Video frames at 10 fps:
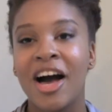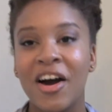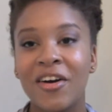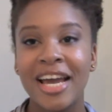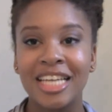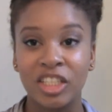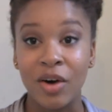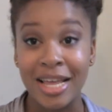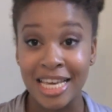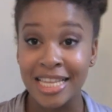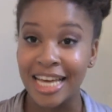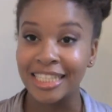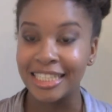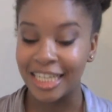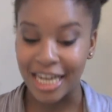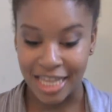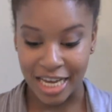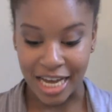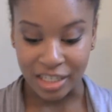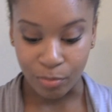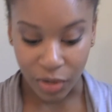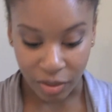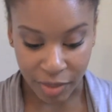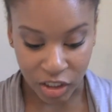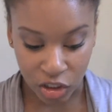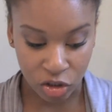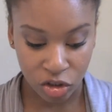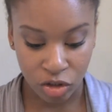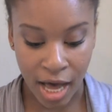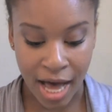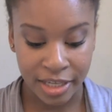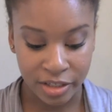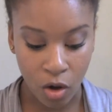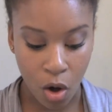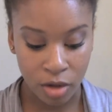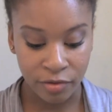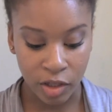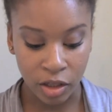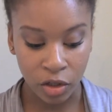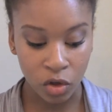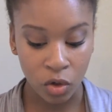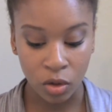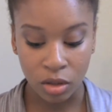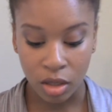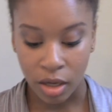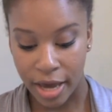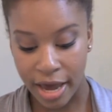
Alright, so I think that's it. I think I pretty much showed you guys all of the little